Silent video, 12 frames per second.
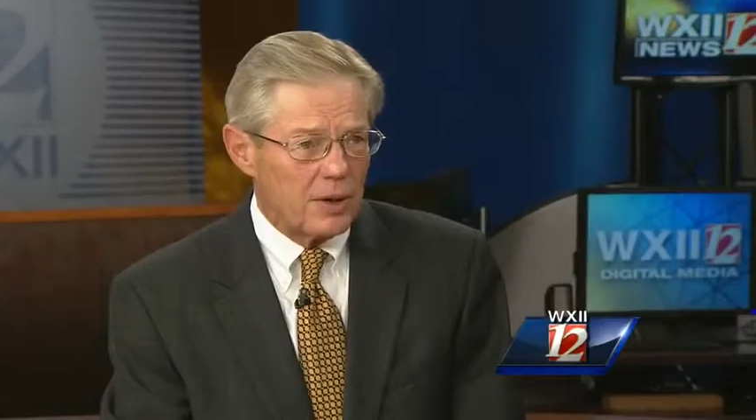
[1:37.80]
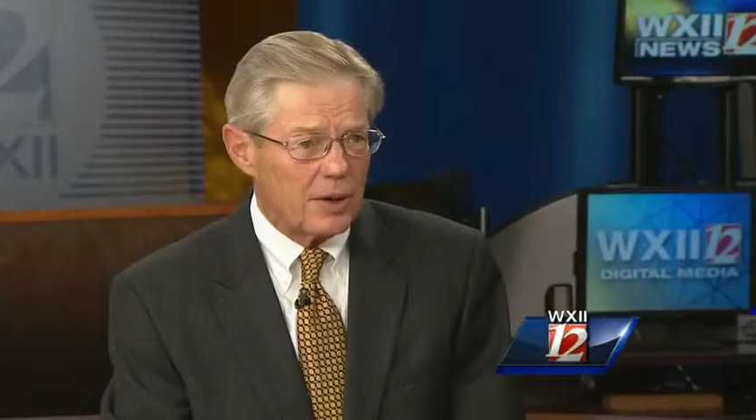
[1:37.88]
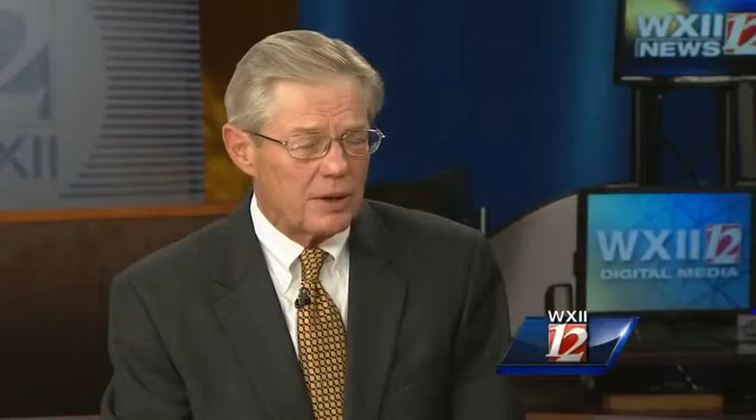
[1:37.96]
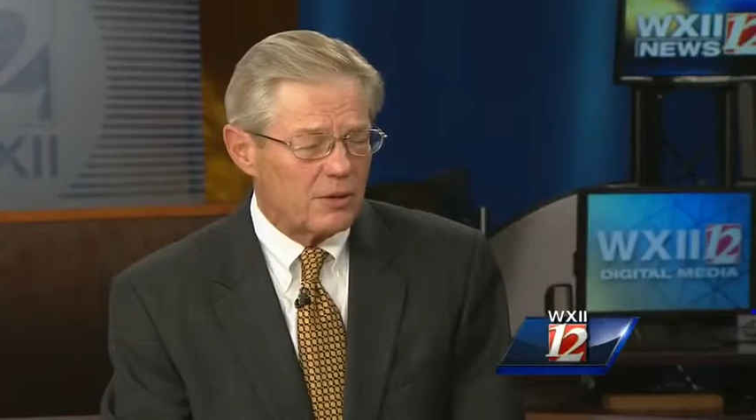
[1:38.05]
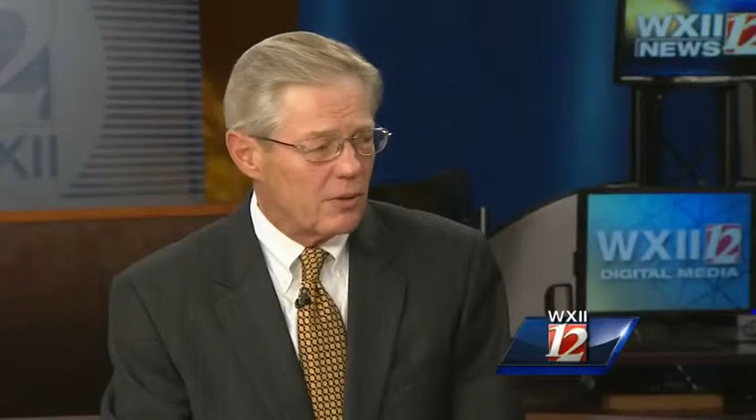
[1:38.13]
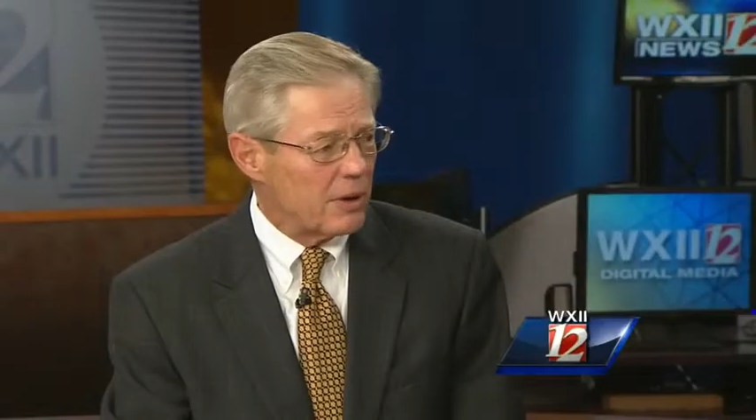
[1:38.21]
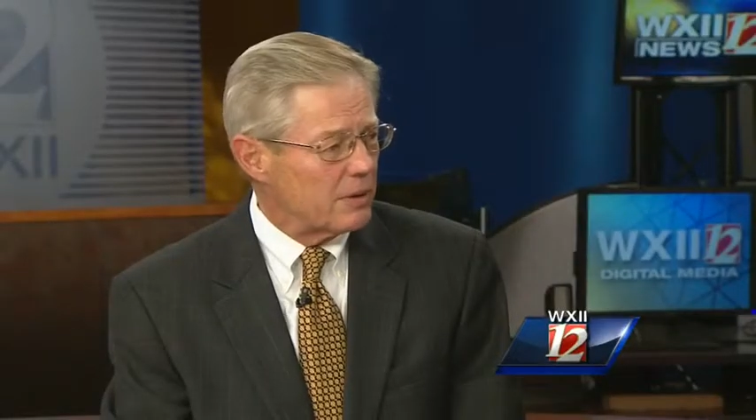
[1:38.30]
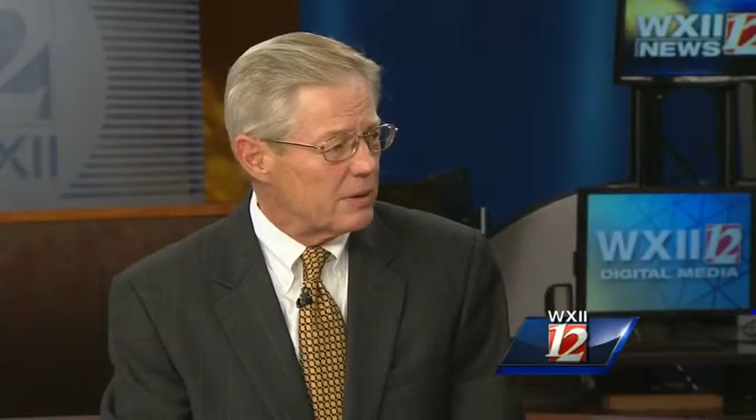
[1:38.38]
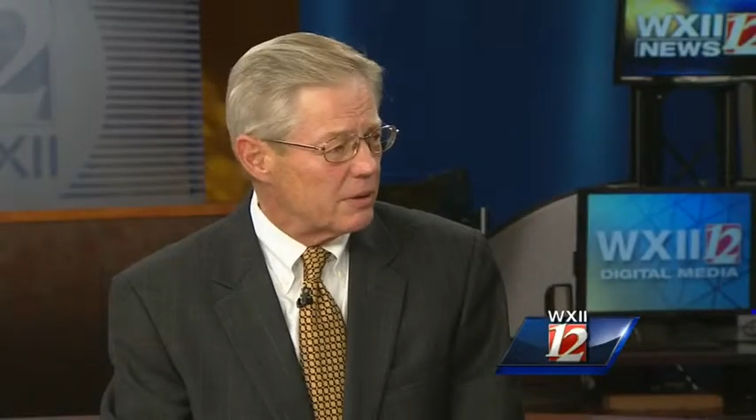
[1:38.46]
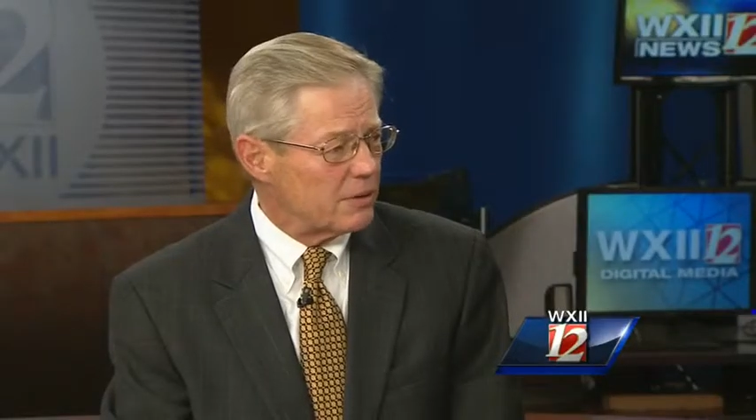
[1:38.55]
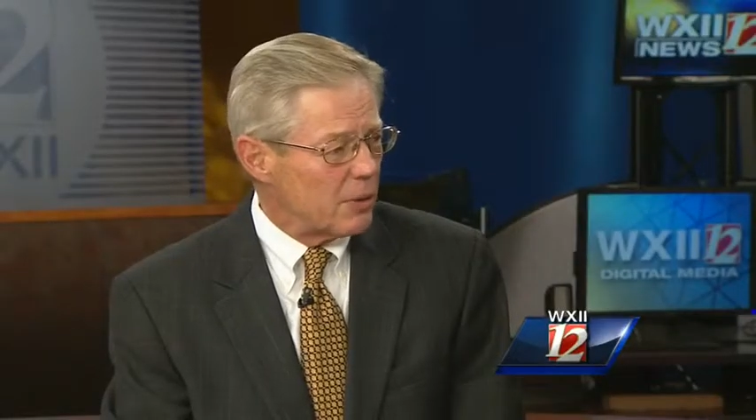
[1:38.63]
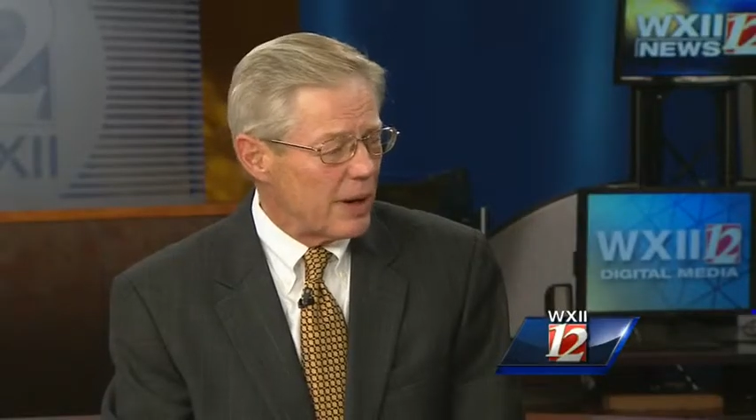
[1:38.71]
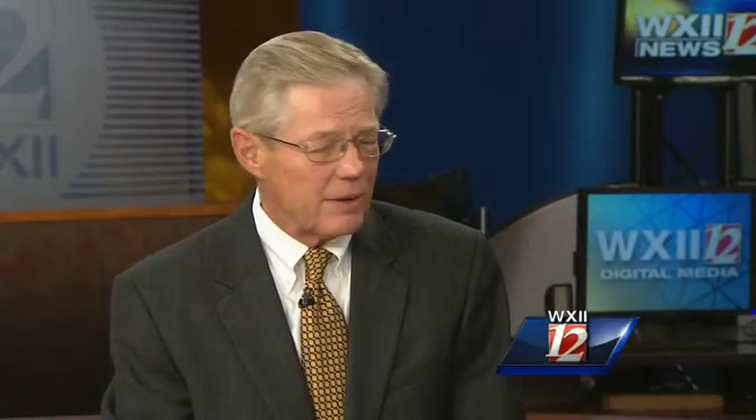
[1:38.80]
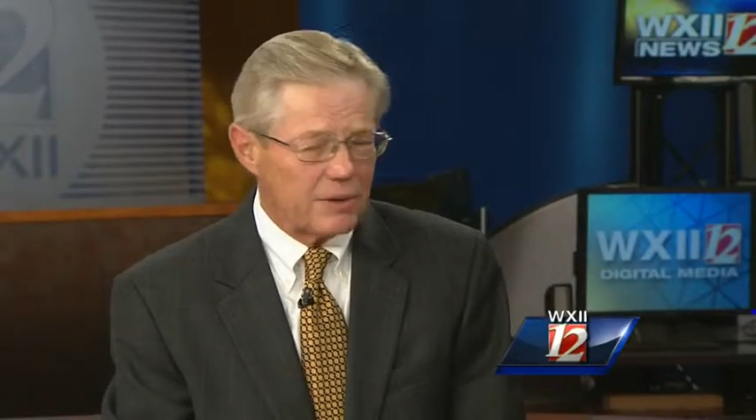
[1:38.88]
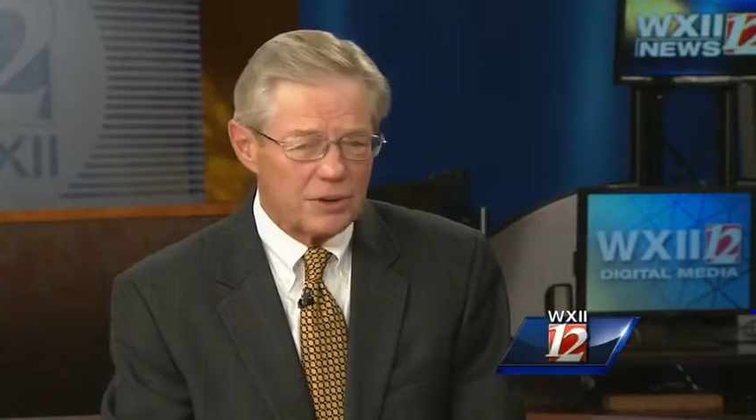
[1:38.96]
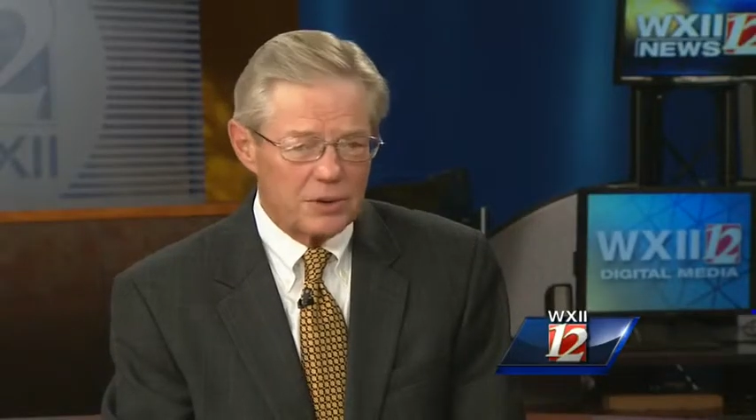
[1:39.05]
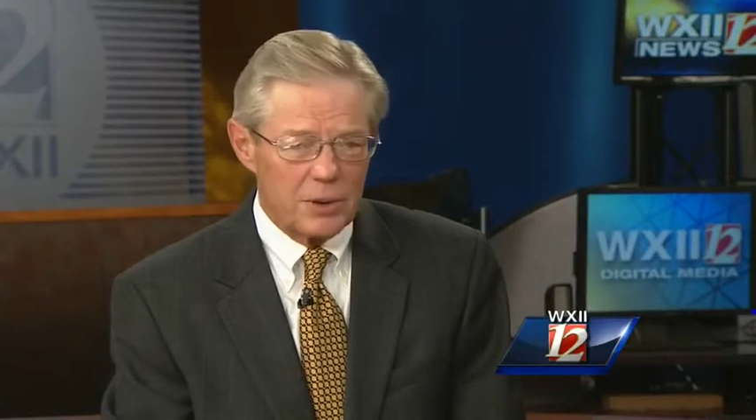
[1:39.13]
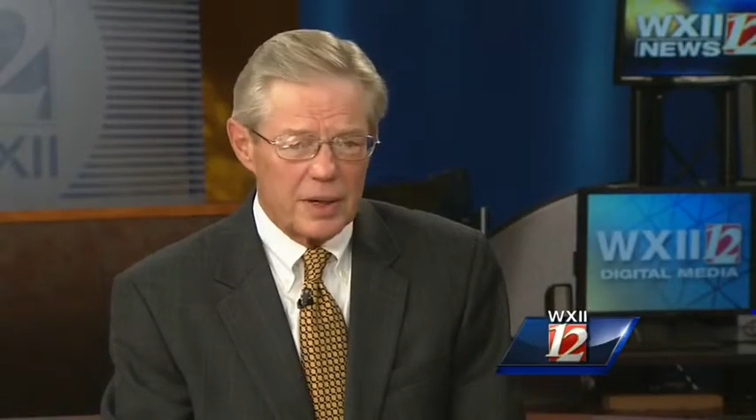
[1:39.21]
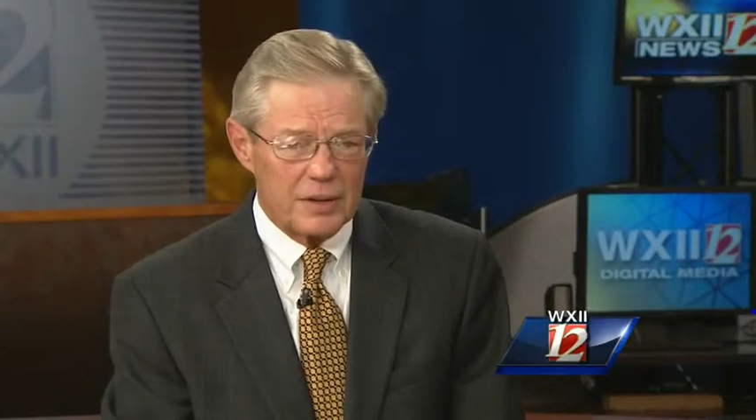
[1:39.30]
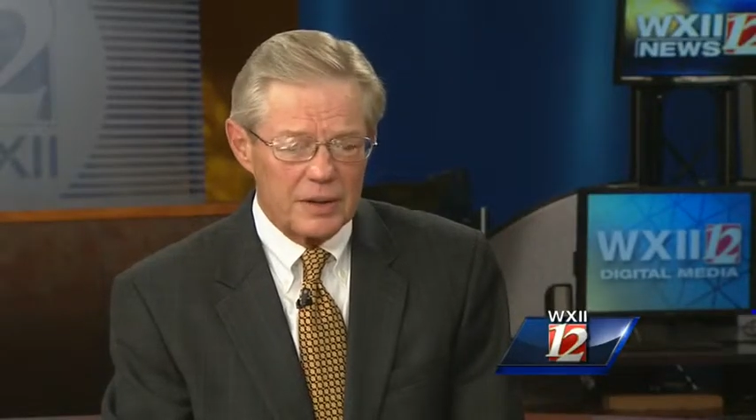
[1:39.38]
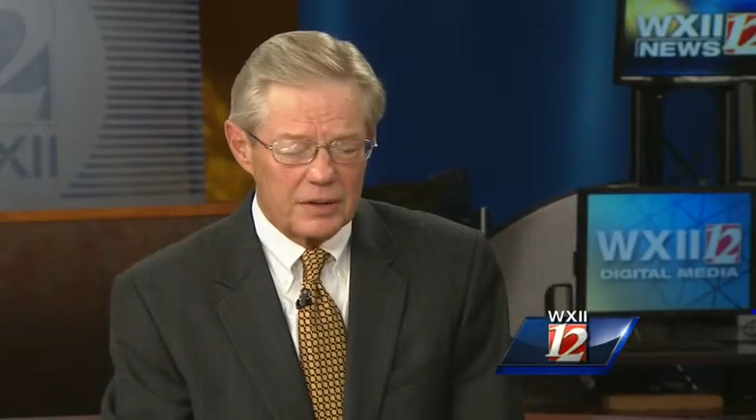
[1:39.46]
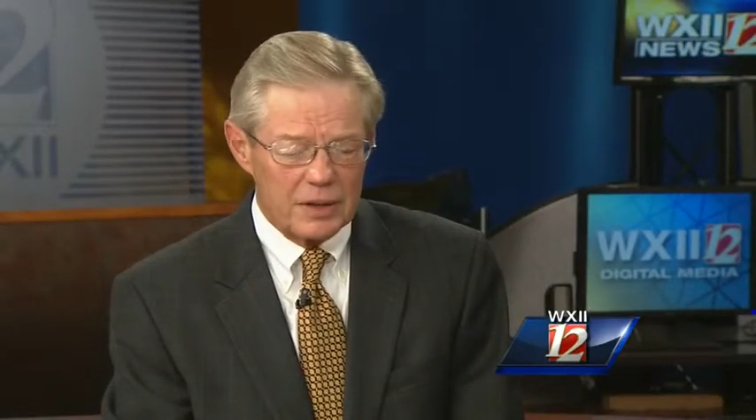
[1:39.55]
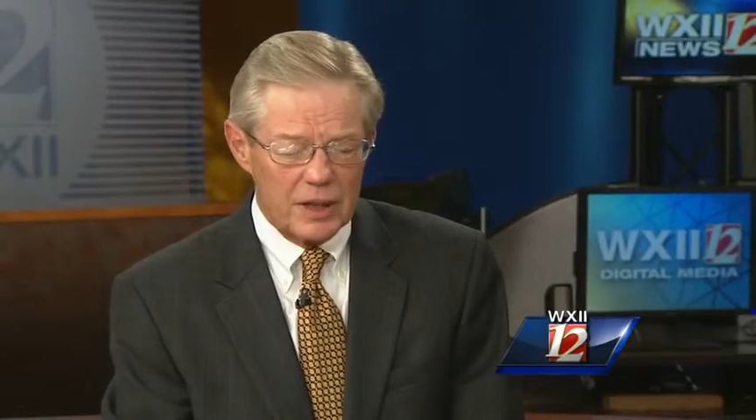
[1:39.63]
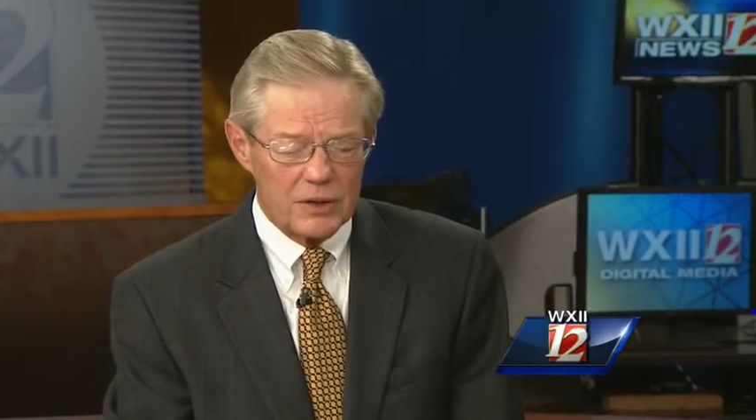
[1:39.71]
is is rather strict that
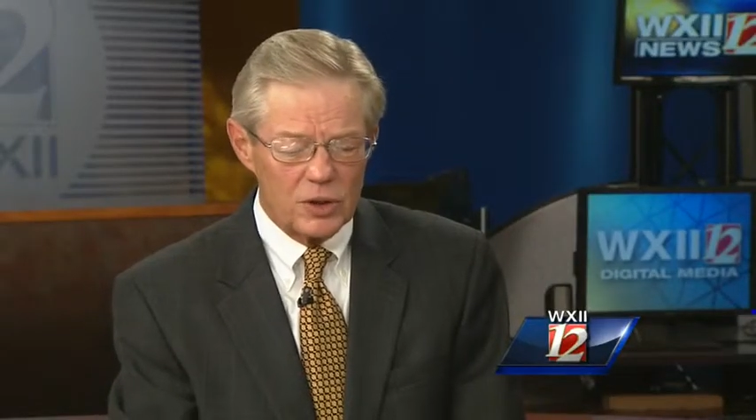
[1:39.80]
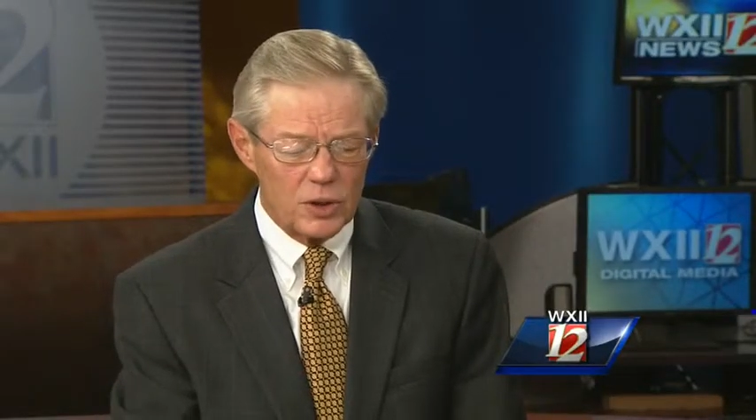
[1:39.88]
says